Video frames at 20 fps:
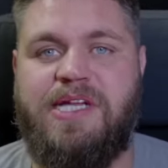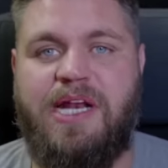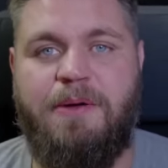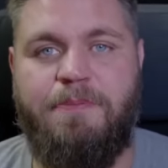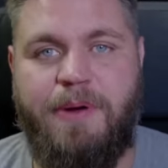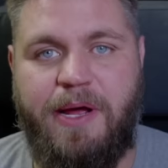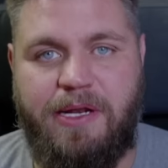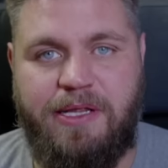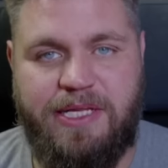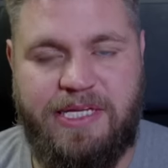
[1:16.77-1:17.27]
that
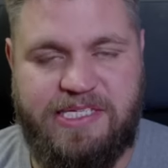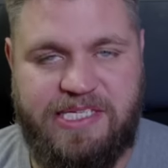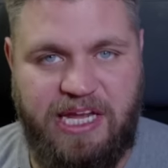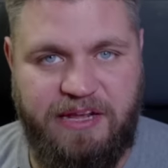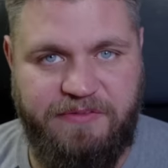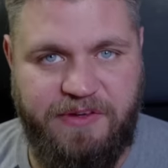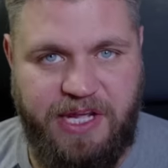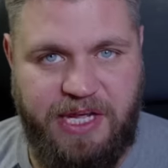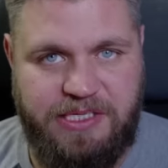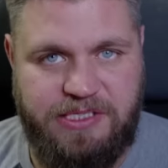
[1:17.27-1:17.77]
penalty
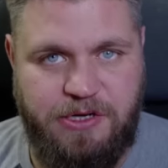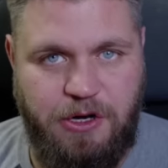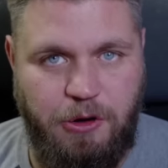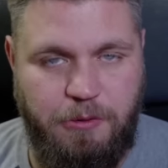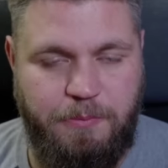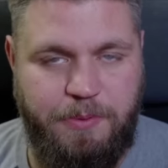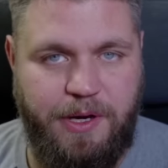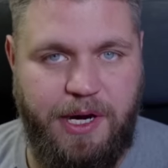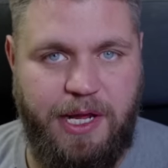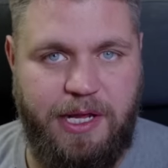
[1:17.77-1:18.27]
save against
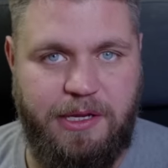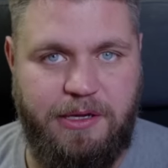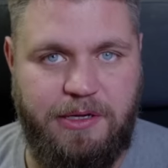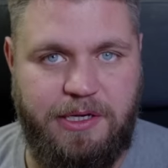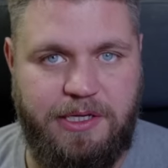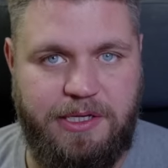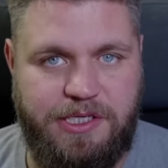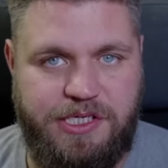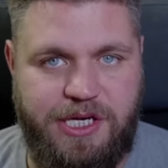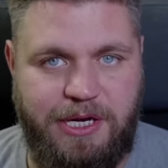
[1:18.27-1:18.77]
Copenhagen
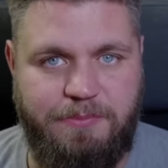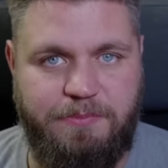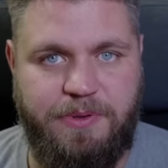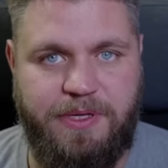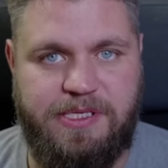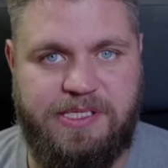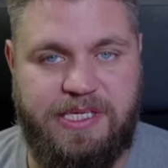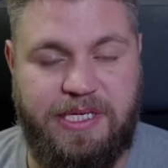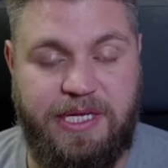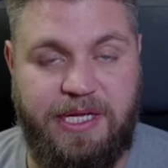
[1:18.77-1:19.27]
in the
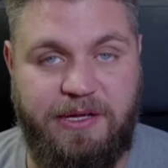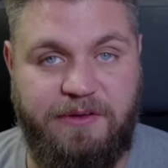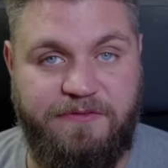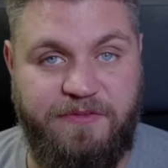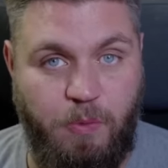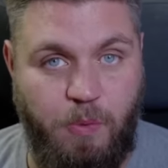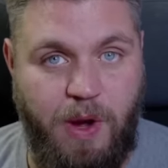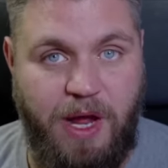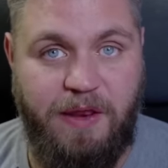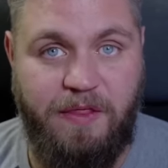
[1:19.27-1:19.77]
Champions League
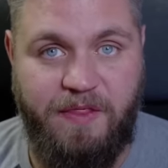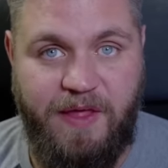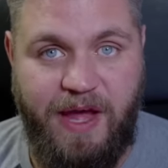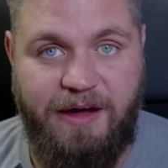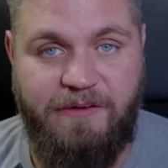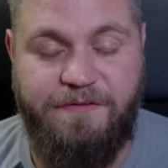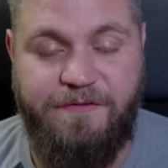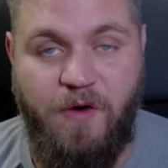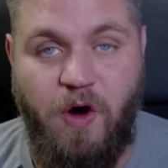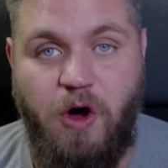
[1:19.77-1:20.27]
for when
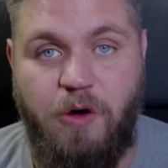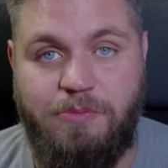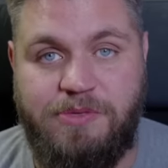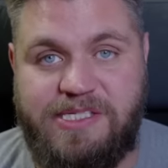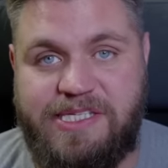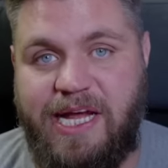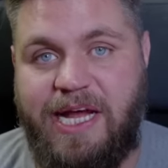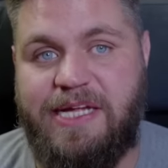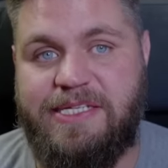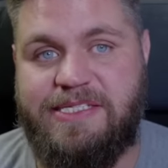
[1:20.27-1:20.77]
that form
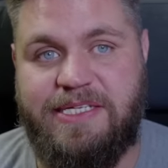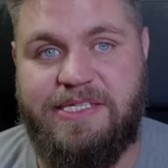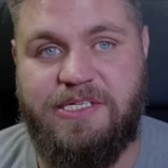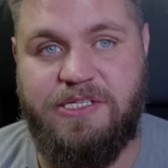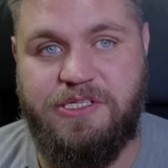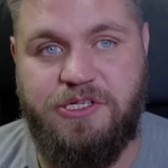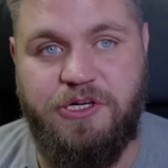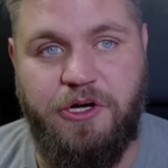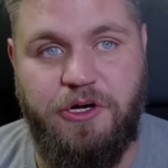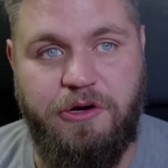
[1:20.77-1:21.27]
started
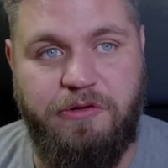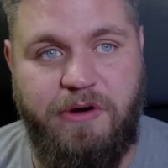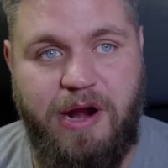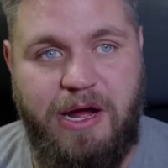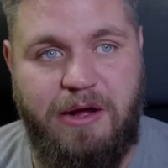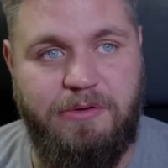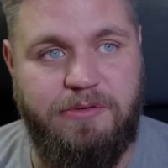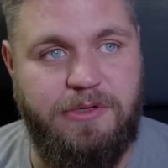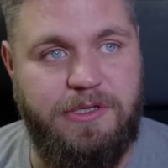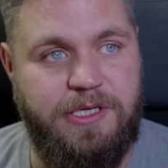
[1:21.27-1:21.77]
to turn
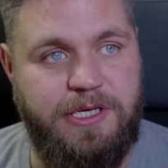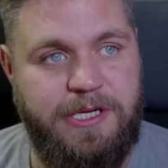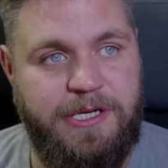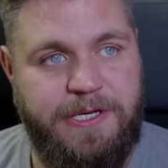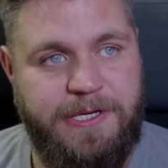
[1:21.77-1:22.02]
around.